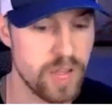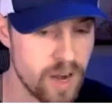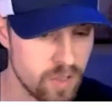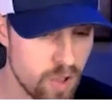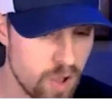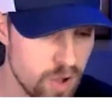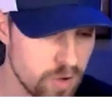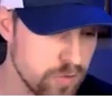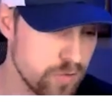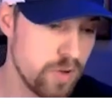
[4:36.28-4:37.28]

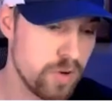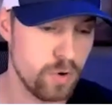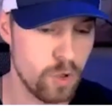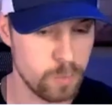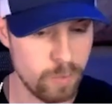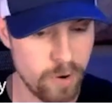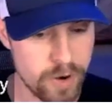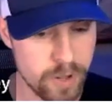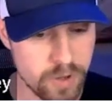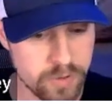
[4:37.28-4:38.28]
catalogs for all their
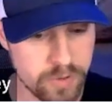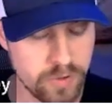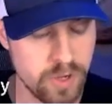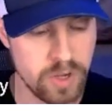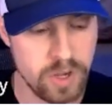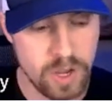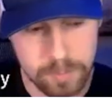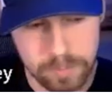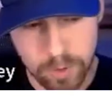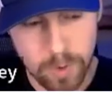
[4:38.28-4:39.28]
products,
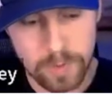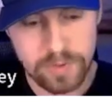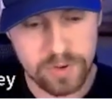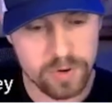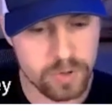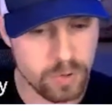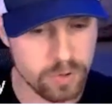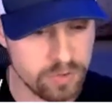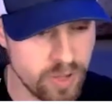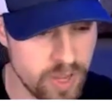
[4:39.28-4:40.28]
promo
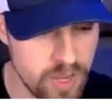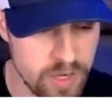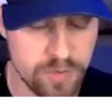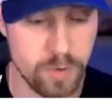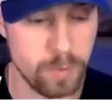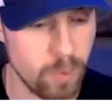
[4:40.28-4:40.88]
materials, and different